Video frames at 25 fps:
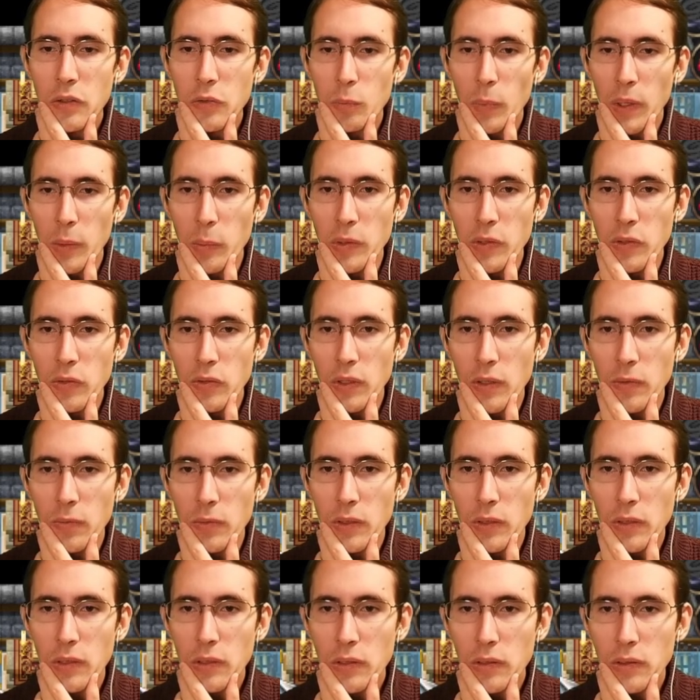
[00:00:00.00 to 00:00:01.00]
This might be
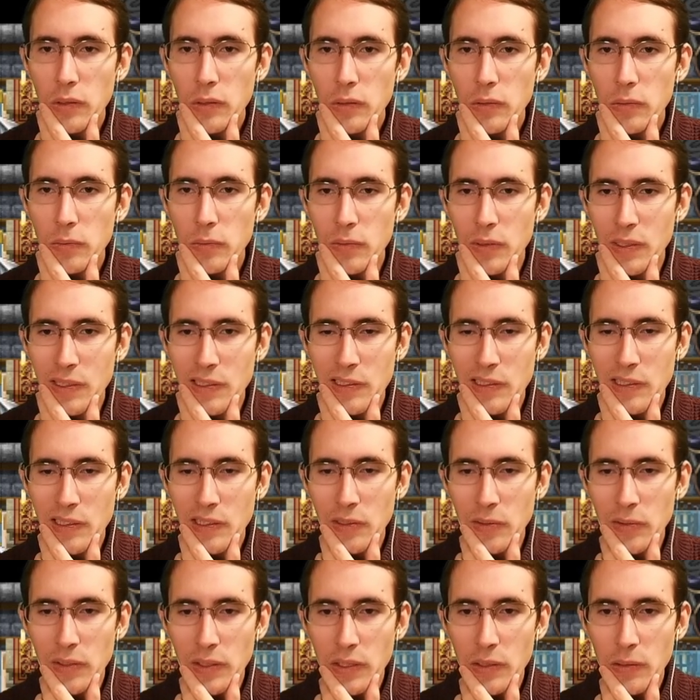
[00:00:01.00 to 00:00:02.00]
safe enough. No,
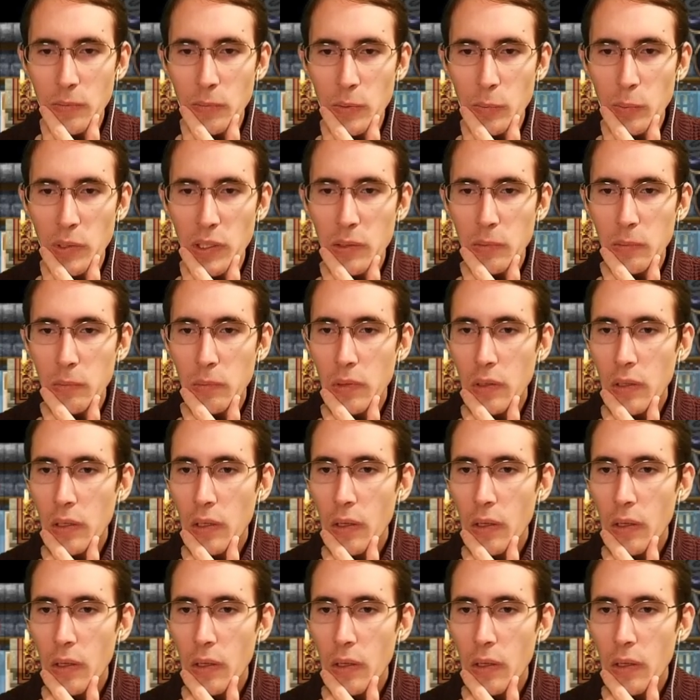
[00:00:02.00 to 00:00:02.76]
I don't think it would be.